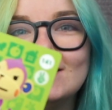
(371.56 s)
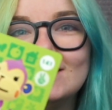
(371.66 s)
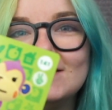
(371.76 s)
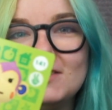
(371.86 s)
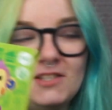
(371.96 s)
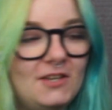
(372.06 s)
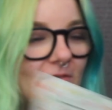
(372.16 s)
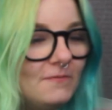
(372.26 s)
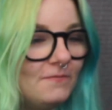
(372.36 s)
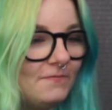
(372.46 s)
She's
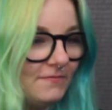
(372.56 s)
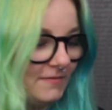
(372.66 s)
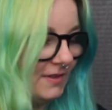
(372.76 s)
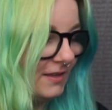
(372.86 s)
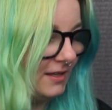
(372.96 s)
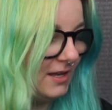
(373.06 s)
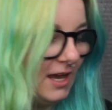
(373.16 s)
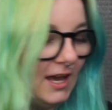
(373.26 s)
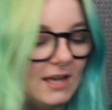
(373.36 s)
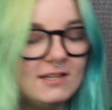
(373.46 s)
cute.
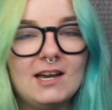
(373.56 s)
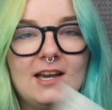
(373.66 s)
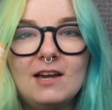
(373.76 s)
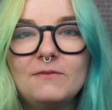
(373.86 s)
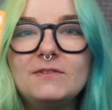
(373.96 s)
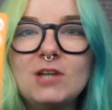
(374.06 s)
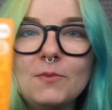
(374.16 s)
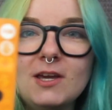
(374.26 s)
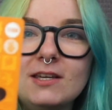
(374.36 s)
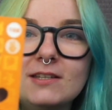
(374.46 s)
And I have
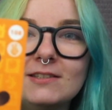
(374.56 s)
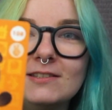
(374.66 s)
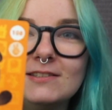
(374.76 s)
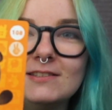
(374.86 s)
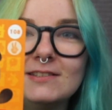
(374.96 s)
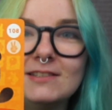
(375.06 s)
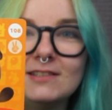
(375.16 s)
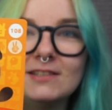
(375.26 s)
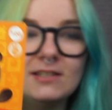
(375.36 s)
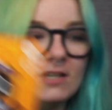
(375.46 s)
Tummy
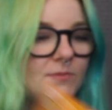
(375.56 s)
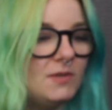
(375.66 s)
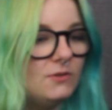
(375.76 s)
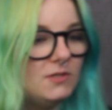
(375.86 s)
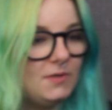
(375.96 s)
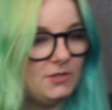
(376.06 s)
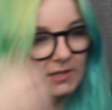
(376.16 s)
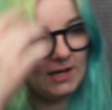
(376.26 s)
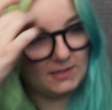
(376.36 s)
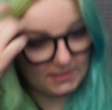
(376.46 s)
as my little special
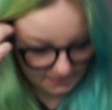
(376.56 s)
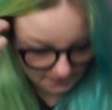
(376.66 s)
character,